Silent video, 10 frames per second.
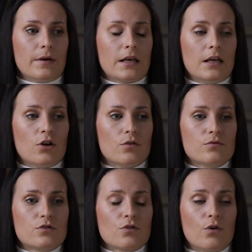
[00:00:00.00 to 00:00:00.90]
He
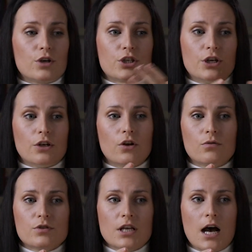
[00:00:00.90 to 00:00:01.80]
knows or she
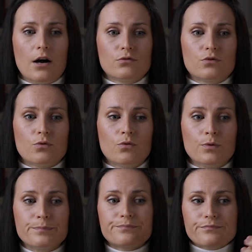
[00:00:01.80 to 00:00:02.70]
knows how
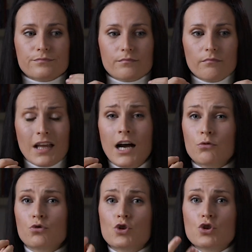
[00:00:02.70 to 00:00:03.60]
to
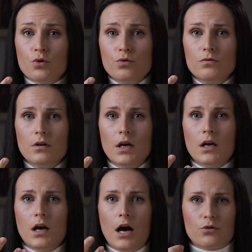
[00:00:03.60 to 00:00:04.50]
chew,
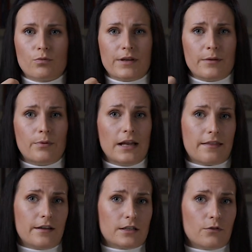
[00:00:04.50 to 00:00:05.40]
how to
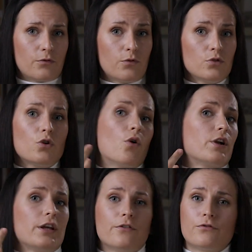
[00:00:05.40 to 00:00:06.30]
manipulate certain food,
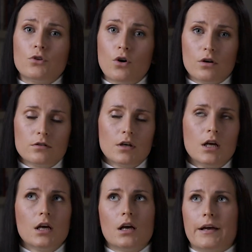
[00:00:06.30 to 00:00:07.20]
or if not,
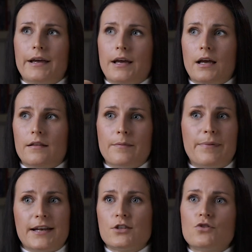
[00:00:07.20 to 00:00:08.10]
the
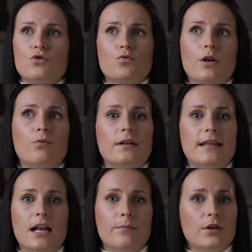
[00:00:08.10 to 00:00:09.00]
parents usually will
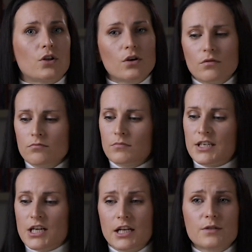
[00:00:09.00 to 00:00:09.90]
tell me,
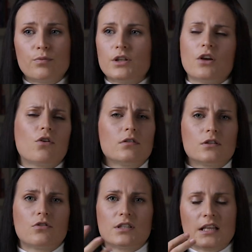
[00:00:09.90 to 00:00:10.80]
the child is putting all
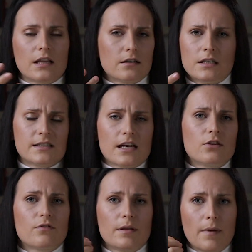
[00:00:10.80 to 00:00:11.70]
the toys
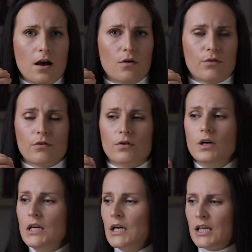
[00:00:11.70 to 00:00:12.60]
inside of the mouth, or
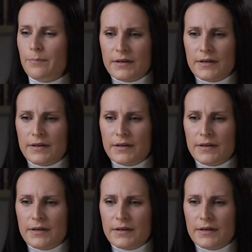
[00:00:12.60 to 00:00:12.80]
he